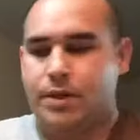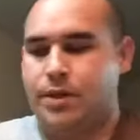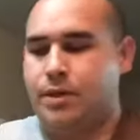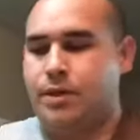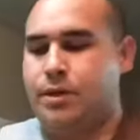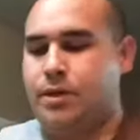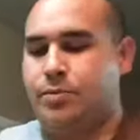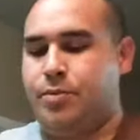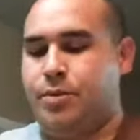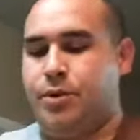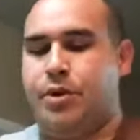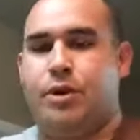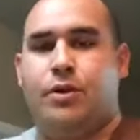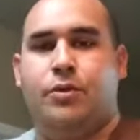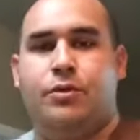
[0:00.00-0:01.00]
And then you put
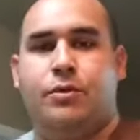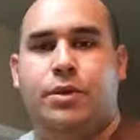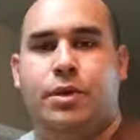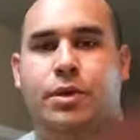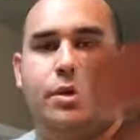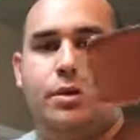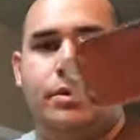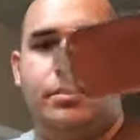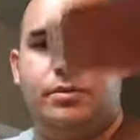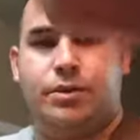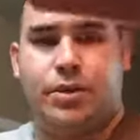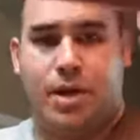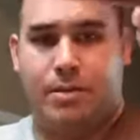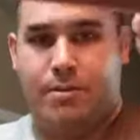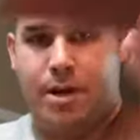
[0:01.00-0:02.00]
your
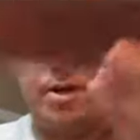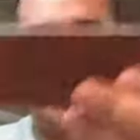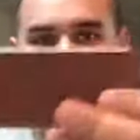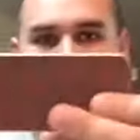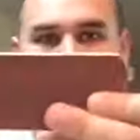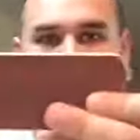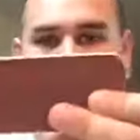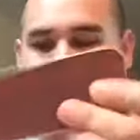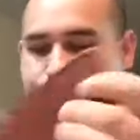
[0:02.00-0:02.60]
strap back on,